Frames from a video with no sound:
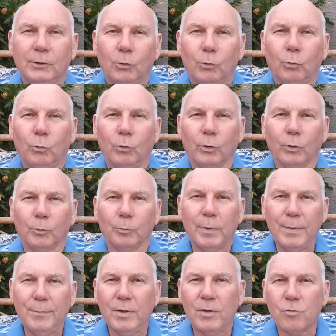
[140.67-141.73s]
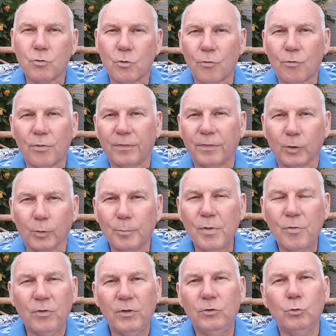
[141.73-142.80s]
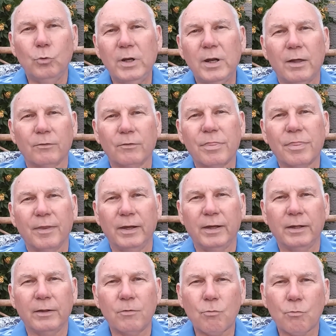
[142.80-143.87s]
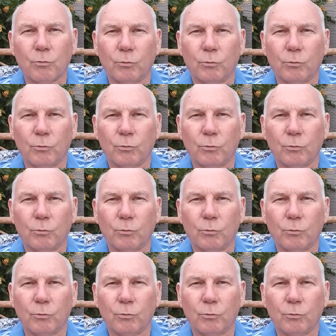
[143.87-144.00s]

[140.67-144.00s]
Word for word: or maybe it's just that they're busy doing other things,